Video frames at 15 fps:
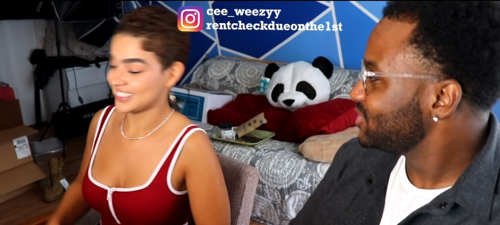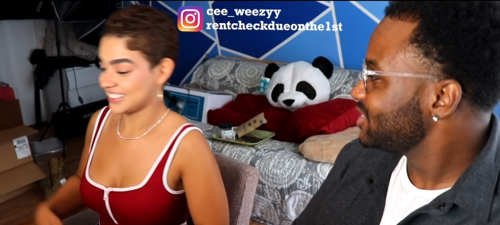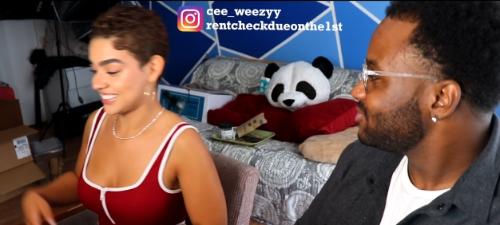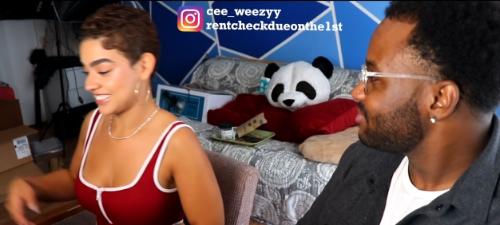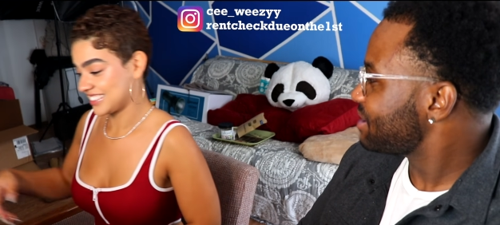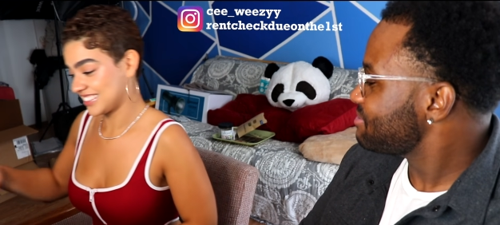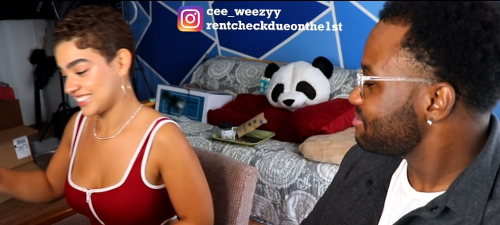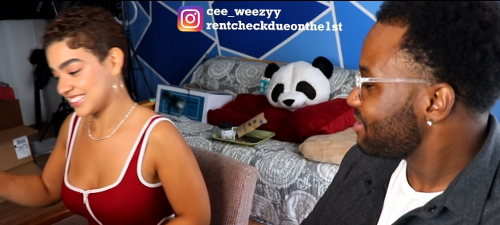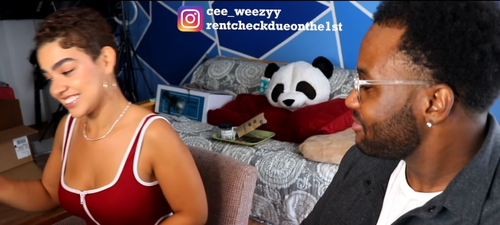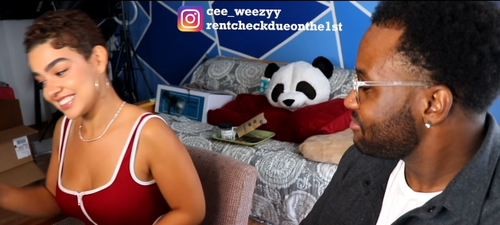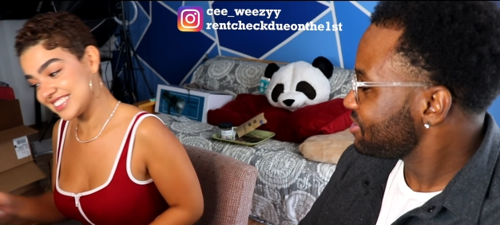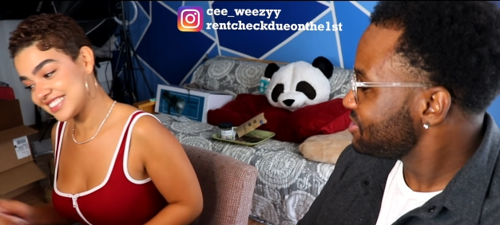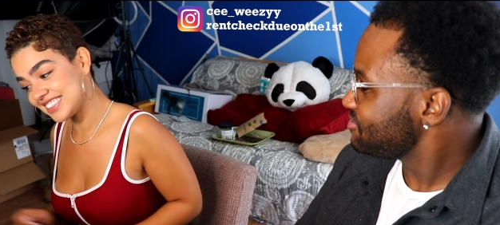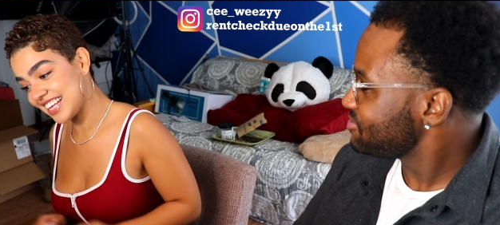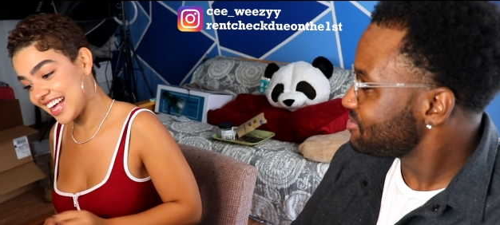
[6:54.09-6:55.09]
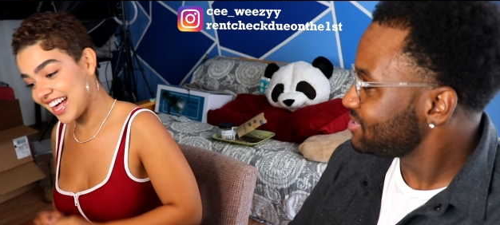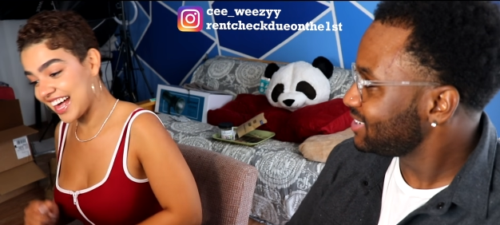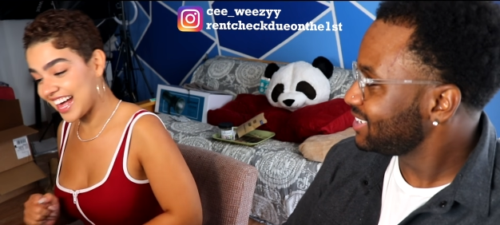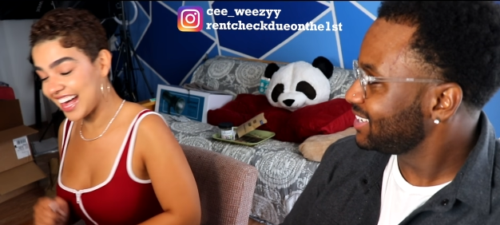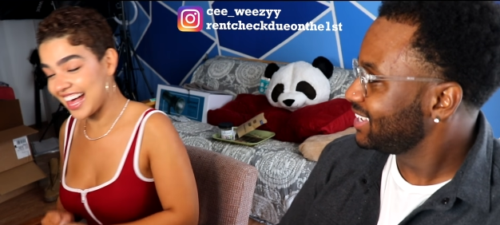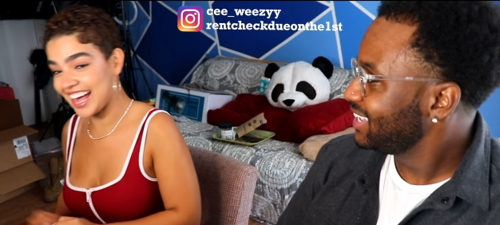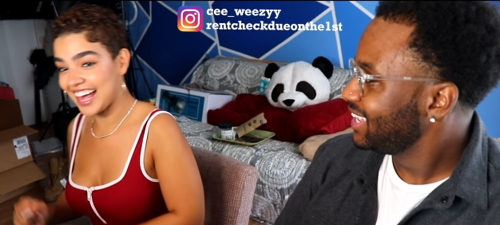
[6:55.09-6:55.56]
Speaker 1: This might be my favorite
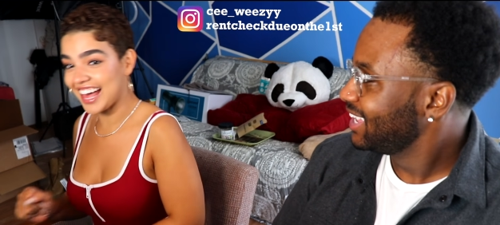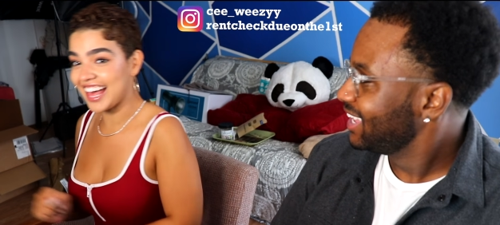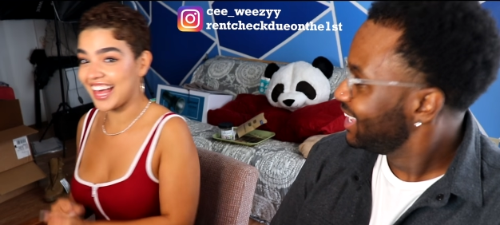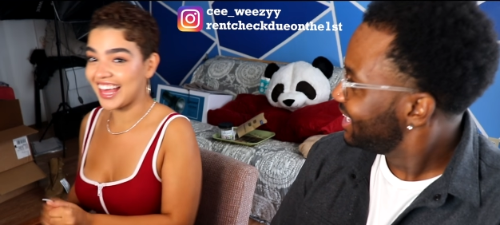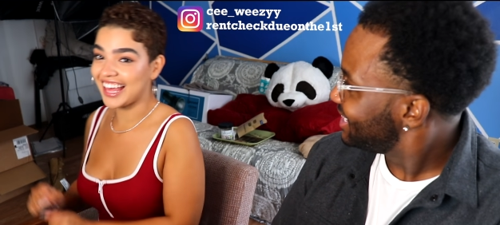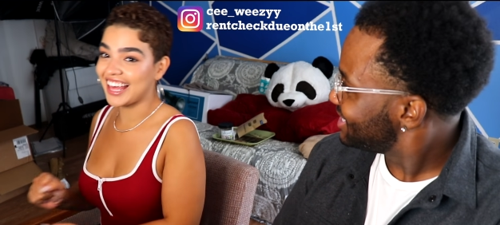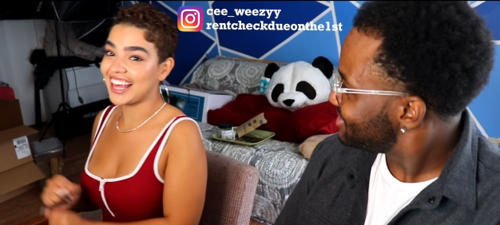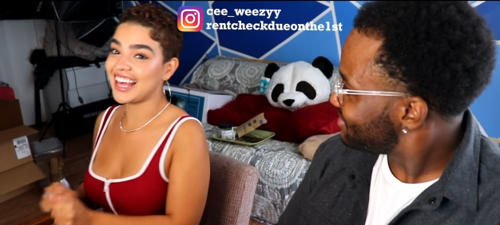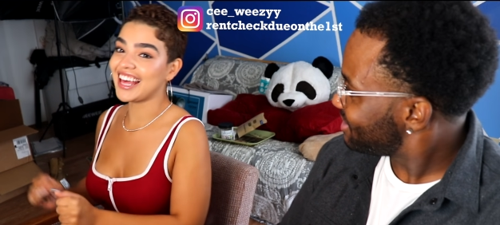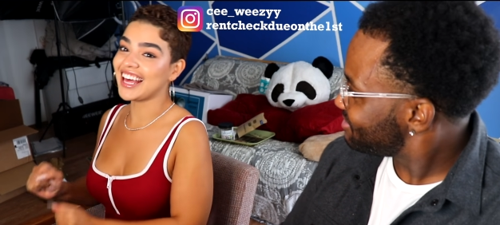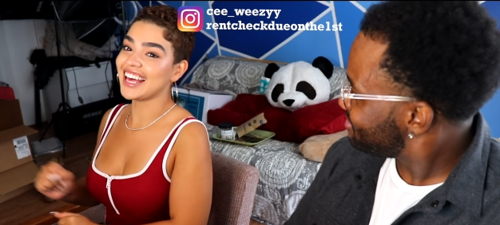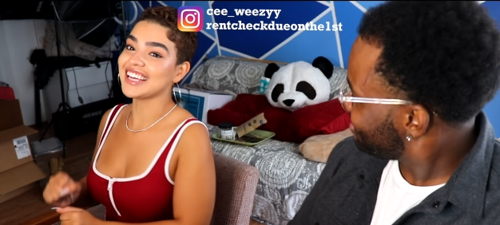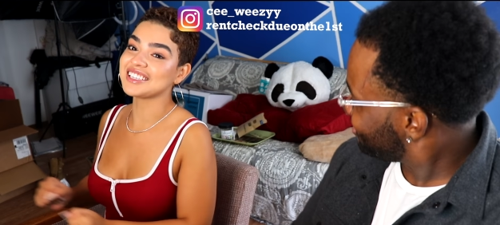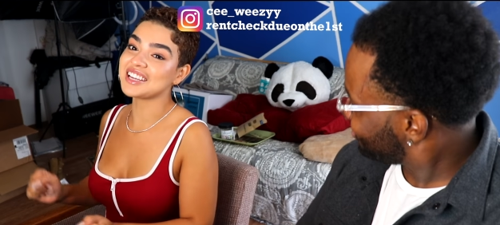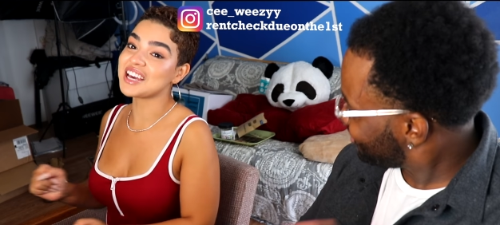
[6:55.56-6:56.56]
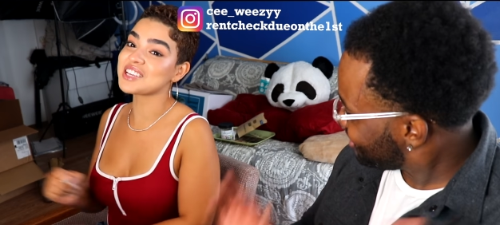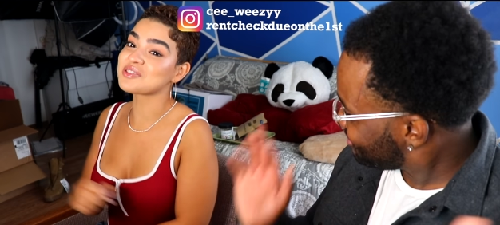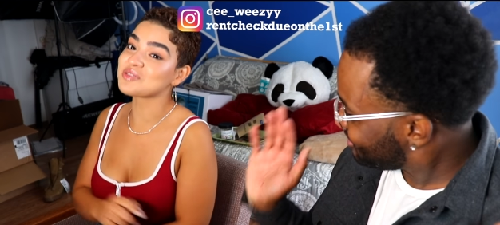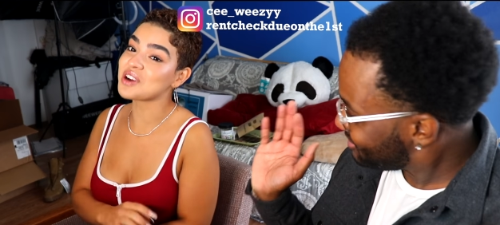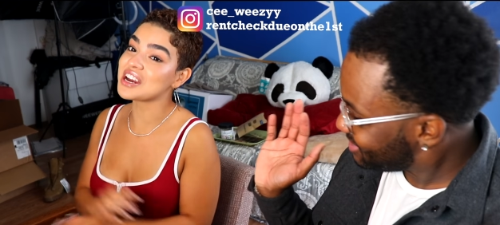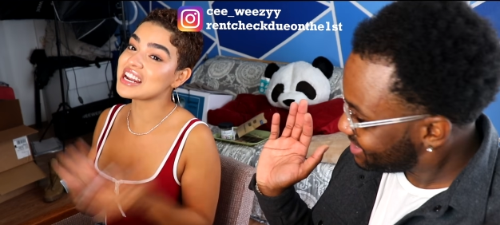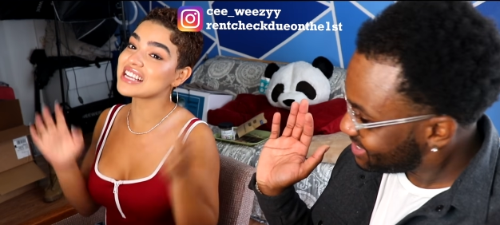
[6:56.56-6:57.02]
ah, This, be my favorite. this
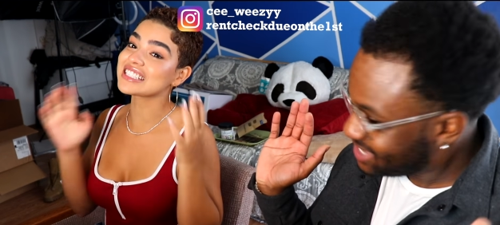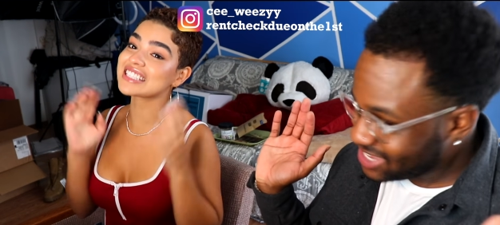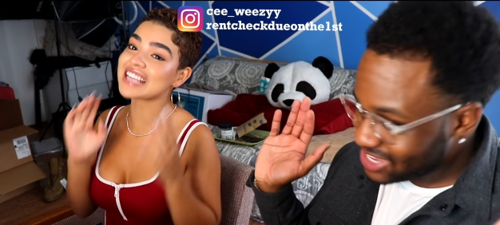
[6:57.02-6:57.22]
one is